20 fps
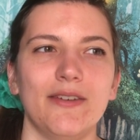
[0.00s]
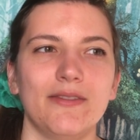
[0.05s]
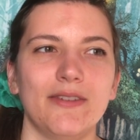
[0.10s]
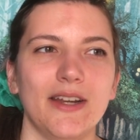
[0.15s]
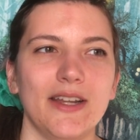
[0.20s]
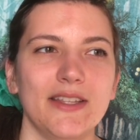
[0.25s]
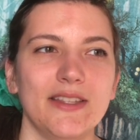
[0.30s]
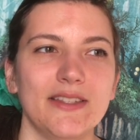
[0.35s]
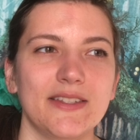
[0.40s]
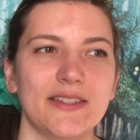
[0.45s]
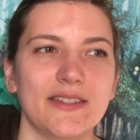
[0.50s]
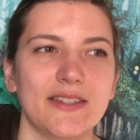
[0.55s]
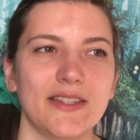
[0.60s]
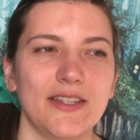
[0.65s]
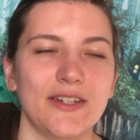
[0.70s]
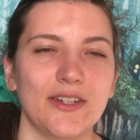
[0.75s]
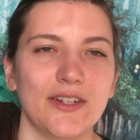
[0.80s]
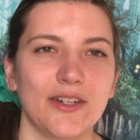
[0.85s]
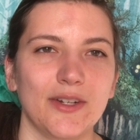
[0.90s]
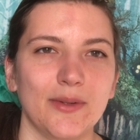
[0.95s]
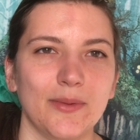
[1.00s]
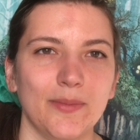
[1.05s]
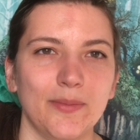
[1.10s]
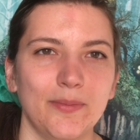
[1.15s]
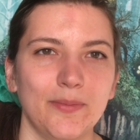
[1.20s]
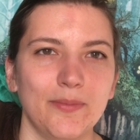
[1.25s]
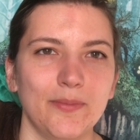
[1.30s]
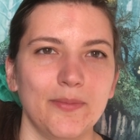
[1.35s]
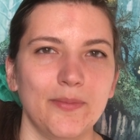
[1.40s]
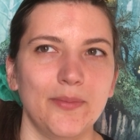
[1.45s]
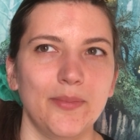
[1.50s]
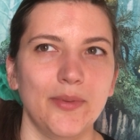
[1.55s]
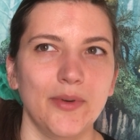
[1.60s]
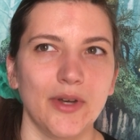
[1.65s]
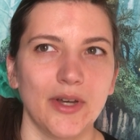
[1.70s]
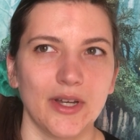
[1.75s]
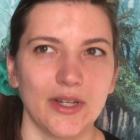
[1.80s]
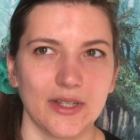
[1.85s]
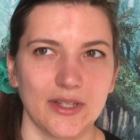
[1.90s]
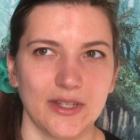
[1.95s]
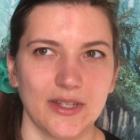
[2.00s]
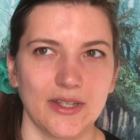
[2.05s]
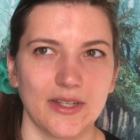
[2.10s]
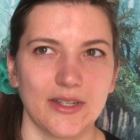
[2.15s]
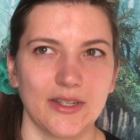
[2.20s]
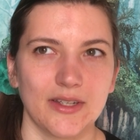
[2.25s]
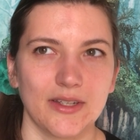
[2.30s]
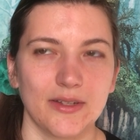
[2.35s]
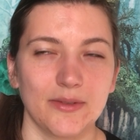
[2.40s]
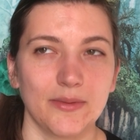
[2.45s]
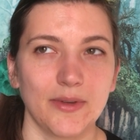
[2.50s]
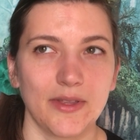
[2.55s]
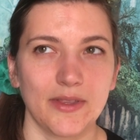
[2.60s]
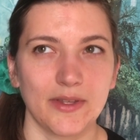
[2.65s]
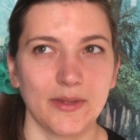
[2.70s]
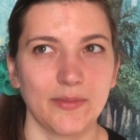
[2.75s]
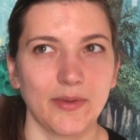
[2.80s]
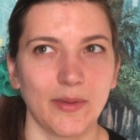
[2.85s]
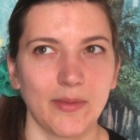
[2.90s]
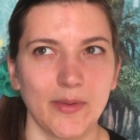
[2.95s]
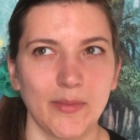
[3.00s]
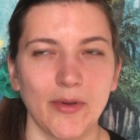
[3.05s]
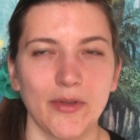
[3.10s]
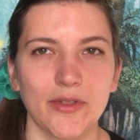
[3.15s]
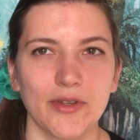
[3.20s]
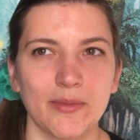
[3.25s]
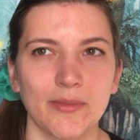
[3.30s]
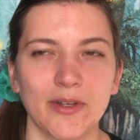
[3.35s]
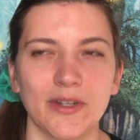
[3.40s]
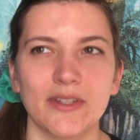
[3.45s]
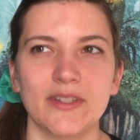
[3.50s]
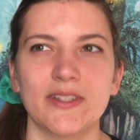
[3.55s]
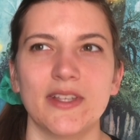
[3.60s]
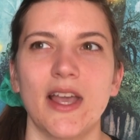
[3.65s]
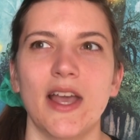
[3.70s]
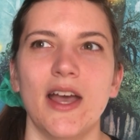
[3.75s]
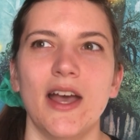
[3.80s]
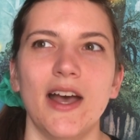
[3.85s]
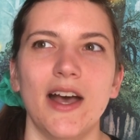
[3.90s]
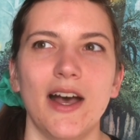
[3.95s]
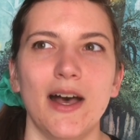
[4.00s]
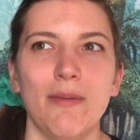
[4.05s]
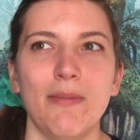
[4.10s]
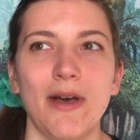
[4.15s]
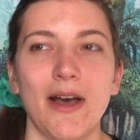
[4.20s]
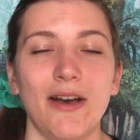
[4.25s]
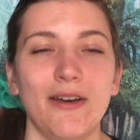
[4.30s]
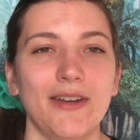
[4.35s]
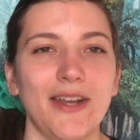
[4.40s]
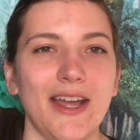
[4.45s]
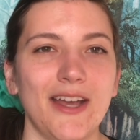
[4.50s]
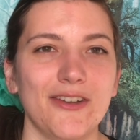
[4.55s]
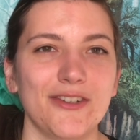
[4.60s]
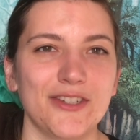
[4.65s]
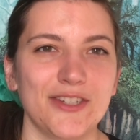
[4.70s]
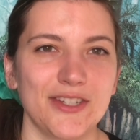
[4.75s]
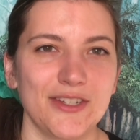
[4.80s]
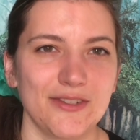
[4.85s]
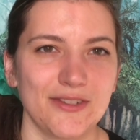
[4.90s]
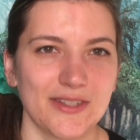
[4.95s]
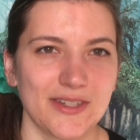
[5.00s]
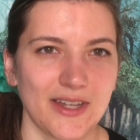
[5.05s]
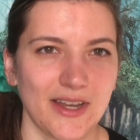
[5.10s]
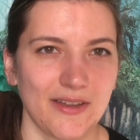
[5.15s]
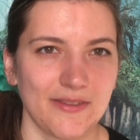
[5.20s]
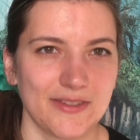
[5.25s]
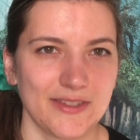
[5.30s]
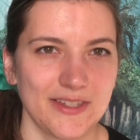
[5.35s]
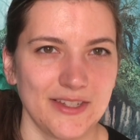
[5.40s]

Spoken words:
writes in her book, I think probably both her books, about how she used to have